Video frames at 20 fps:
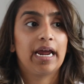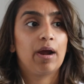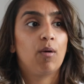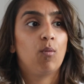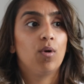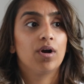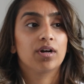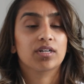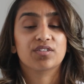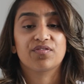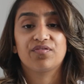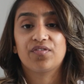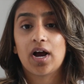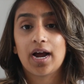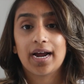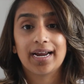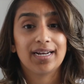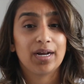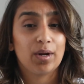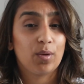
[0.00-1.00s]
It works
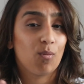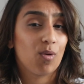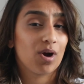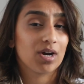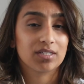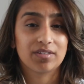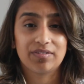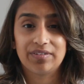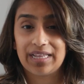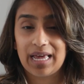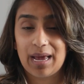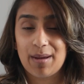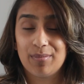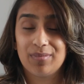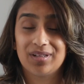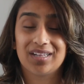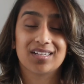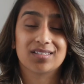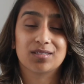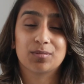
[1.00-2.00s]
fine, it works for them,
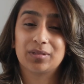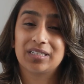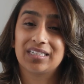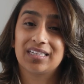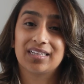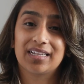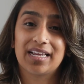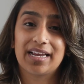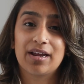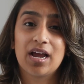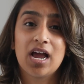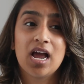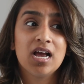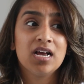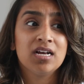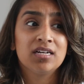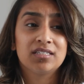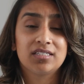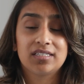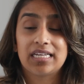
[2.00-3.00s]
and that's something that they
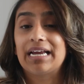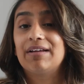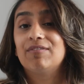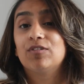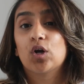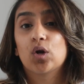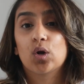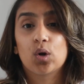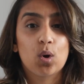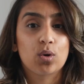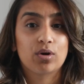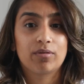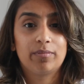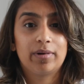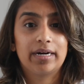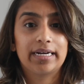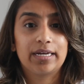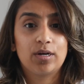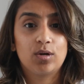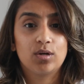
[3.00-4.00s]
saved a lot of
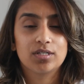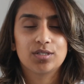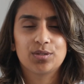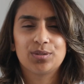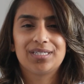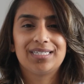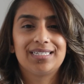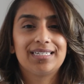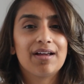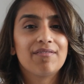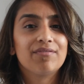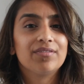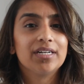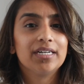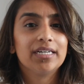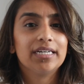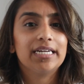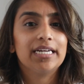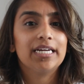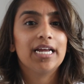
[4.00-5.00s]
money on. So it's
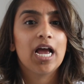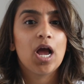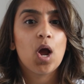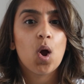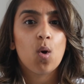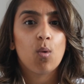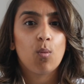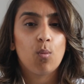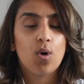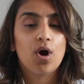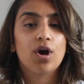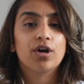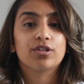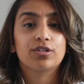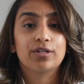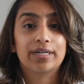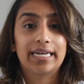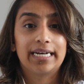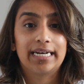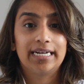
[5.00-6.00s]
definitely worth
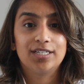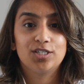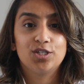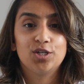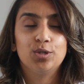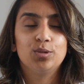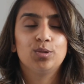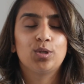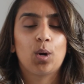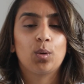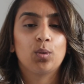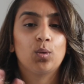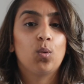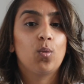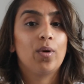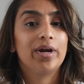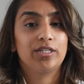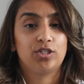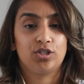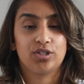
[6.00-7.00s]
looking into. Don't
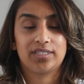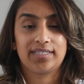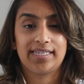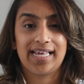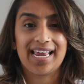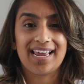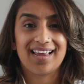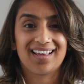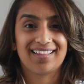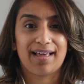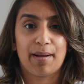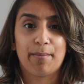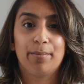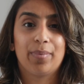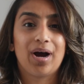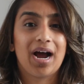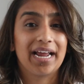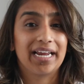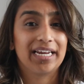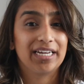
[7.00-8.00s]
always just think that
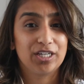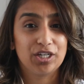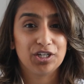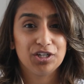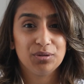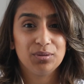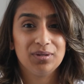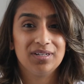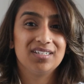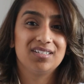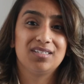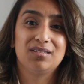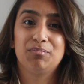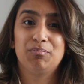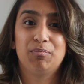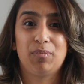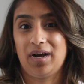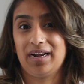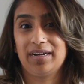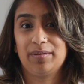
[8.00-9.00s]
buying new is
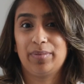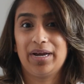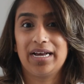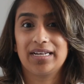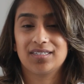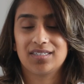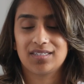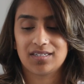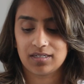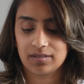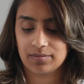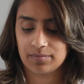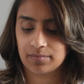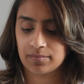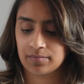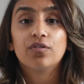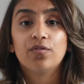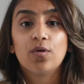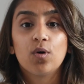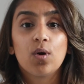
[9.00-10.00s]
buying best.
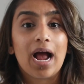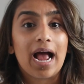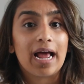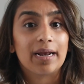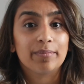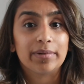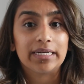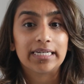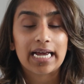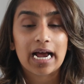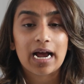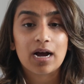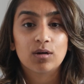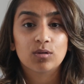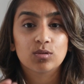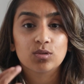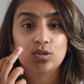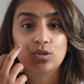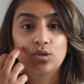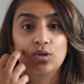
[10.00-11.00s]
Look for
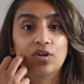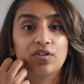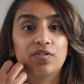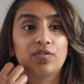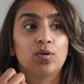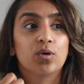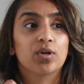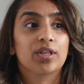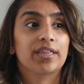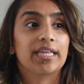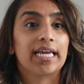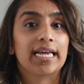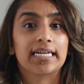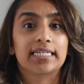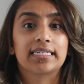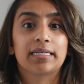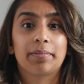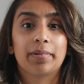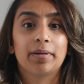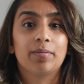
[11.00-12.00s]
hand-me-downs, look for
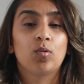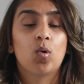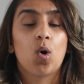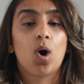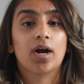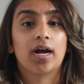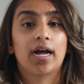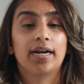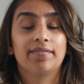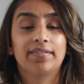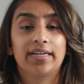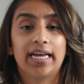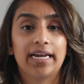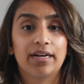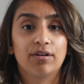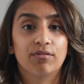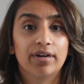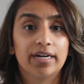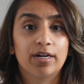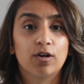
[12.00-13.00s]
things that people are kind of
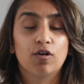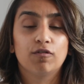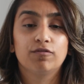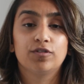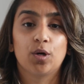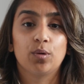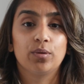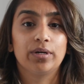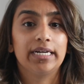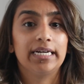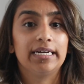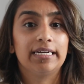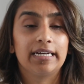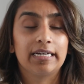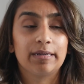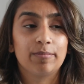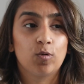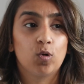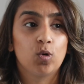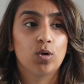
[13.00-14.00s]
getting rid of, don't need
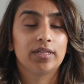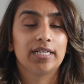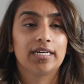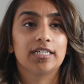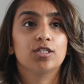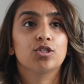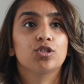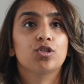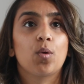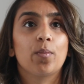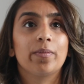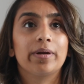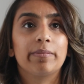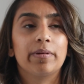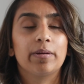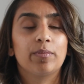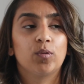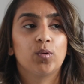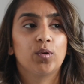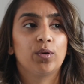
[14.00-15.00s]
anymore. There's so many
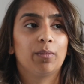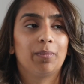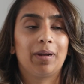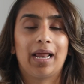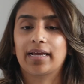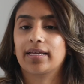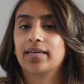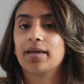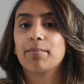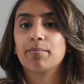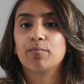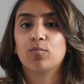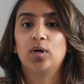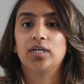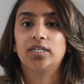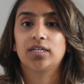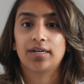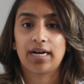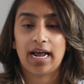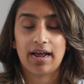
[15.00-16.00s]
people who are like, yep, we're
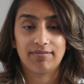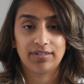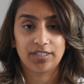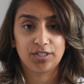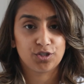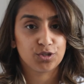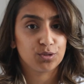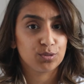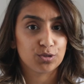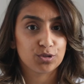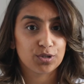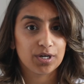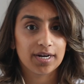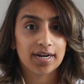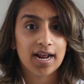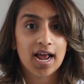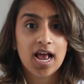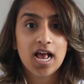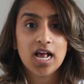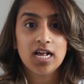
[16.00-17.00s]
done having
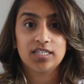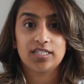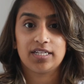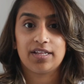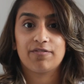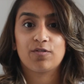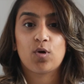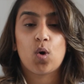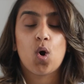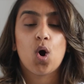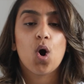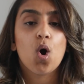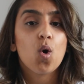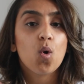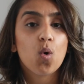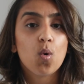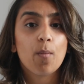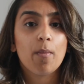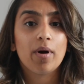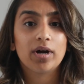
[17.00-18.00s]
children. So they've got a
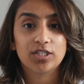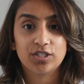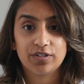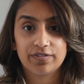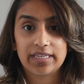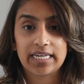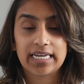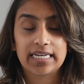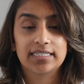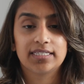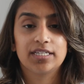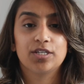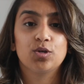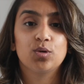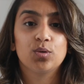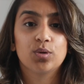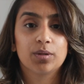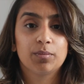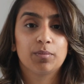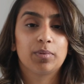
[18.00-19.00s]
whole bunch of things that
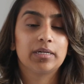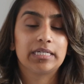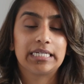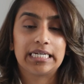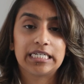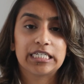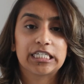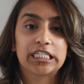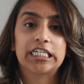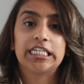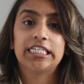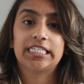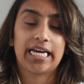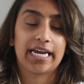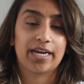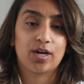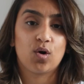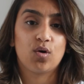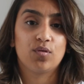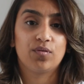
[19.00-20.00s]
you could potentially
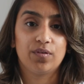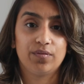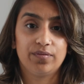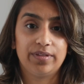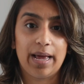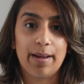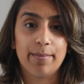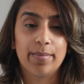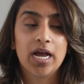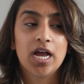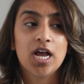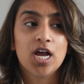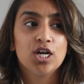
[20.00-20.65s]
take off of them.